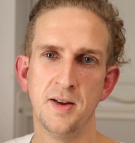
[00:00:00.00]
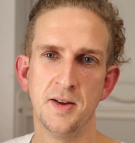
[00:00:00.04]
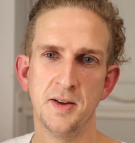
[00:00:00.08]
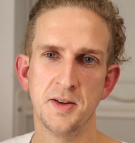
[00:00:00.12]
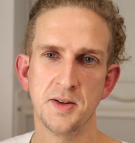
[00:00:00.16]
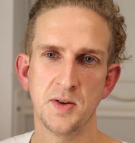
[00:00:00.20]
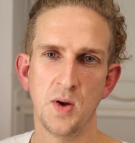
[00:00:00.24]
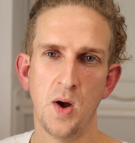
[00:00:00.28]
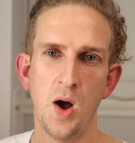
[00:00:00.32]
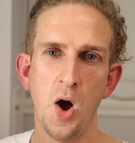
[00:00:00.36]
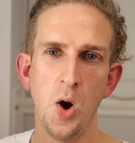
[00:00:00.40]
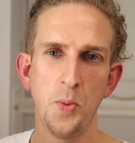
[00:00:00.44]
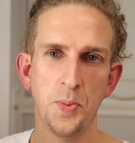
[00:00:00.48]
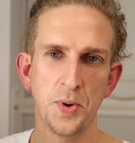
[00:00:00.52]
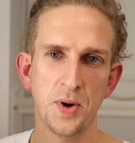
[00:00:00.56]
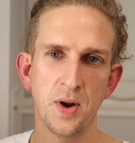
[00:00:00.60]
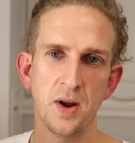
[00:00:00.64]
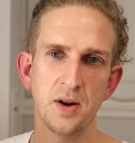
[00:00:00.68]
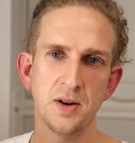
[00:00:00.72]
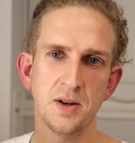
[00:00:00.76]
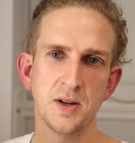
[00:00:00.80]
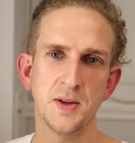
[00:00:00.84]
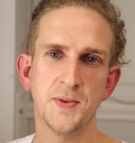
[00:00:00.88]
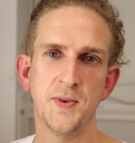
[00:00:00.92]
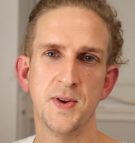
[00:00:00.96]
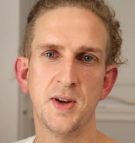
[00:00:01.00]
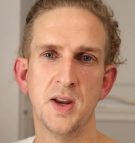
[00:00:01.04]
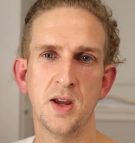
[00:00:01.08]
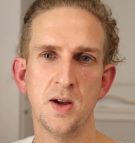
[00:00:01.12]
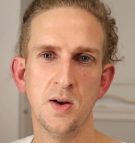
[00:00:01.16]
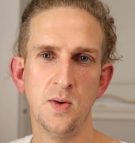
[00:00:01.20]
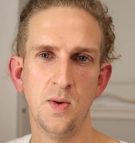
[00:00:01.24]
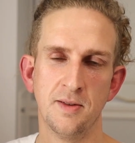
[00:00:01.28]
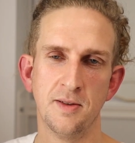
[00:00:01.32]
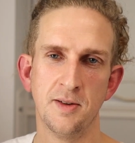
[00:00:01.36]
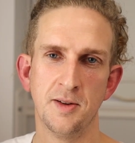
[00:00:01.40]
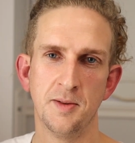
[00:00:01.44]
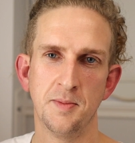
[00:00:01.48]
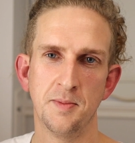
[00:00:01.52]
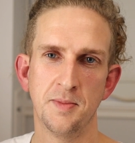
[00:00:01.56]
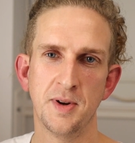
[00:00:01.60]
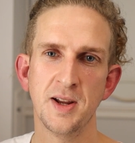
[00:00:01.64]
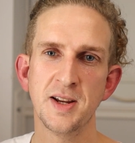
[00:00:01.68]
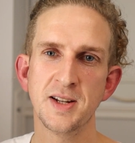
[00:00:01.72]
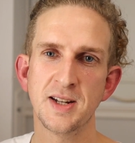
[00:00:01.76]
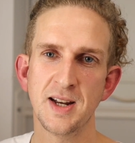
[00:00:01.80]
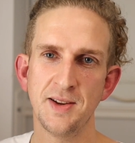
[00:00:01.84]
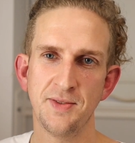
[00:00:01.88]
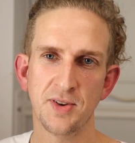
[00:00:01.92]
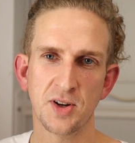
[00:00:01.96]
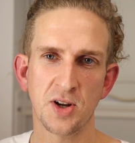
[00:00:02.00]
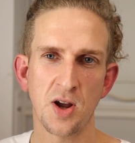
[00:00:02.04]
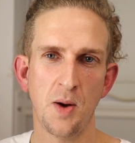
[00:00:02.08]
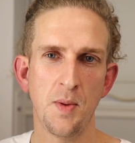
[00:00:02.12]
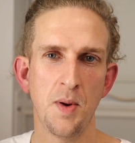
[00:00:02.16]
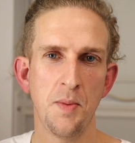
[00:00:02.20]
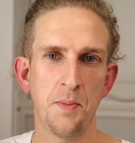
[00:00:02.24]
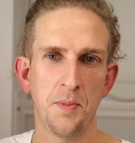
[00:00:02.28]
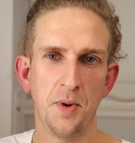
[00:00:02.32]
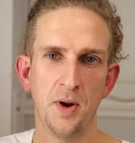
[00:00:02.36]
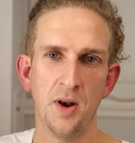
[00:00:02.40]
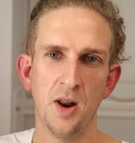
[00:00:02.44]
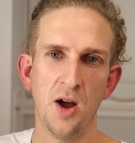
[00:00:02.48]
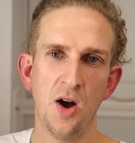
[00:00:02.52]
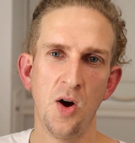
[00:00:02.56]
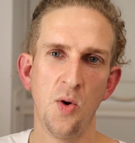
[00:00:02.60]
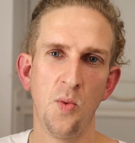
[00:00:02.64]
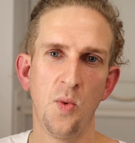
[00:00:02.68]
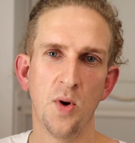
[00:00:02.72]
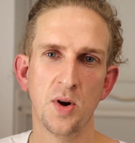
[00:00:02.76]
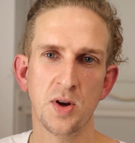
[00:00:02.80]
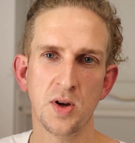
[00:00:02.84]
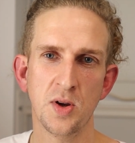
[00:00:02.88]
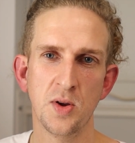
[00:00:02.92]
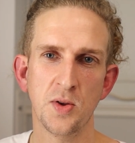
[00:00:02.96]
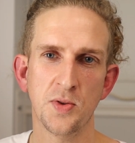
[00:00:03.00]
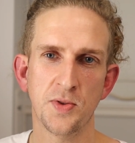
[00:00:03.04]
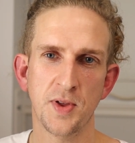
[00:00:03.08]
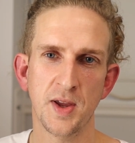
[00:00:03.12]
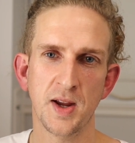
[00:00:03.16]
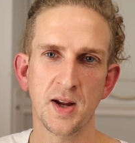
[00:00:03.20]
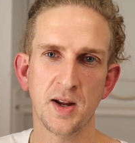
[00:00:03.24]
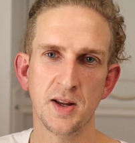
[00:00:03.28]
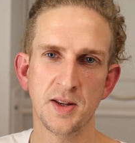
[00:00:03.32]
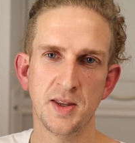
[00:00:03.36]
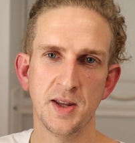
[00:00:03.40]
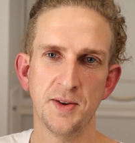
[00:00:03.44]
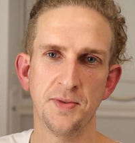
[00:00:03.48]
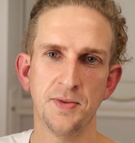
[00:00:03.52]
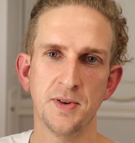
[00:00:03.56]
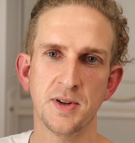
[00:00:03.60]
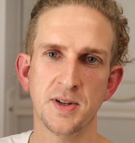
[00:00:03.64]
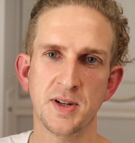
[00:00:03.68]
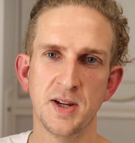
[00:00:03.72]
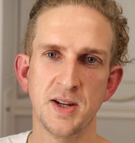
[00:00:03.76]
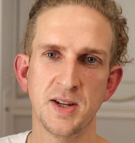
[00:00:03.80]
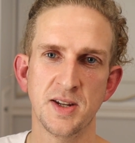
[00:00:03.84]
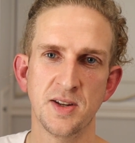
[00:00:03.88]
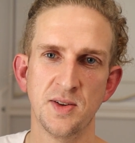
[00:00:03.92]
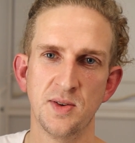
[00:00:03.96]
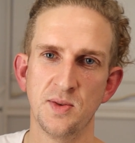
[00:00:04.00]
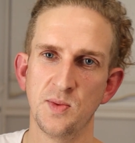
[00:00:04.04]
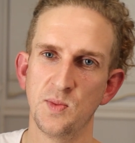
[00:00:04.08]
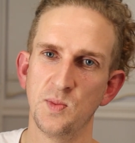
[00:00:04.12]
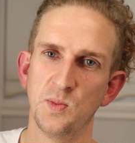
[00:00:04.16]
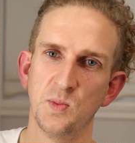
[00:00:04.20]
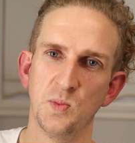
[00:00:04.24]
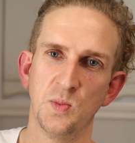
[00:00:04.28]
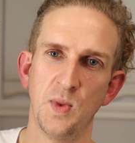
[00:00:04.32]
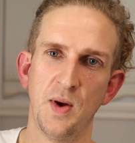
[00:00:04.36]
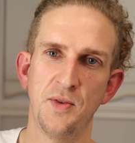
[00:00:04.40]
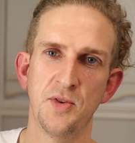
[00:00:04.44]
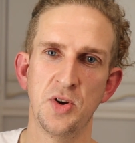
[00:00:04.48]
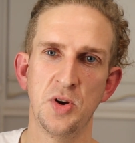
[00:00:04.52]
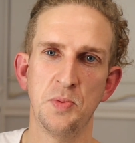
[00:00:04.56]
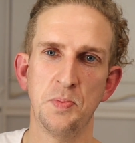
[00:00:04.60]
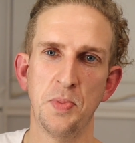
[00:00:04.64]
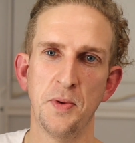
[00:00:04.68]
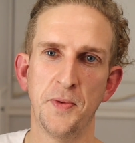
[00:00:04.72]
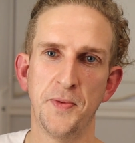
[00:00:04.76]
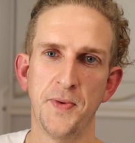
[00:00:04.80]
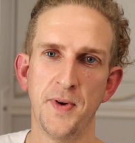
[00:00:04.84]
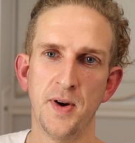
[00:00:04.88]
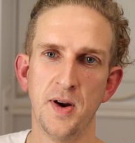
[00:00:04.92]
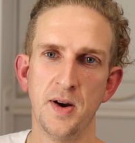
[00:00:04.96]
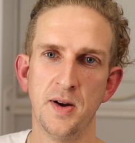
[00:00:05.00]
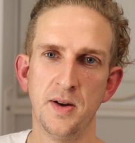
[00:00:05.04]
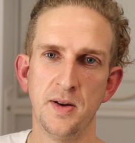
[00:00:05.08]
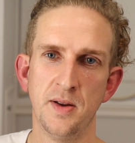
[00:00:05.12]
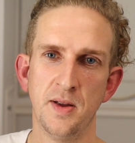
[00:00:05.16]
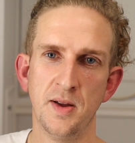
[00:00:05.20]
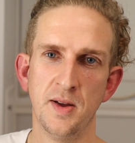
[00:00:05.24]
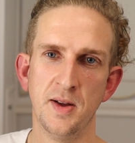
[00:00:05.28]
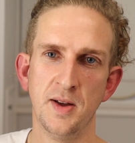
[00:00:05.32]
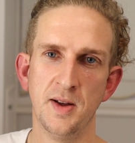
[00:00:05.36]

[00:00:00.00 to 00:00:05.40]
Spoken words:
So I hope you like this video. Please leave a comment below what you think the difference is and whether you prefer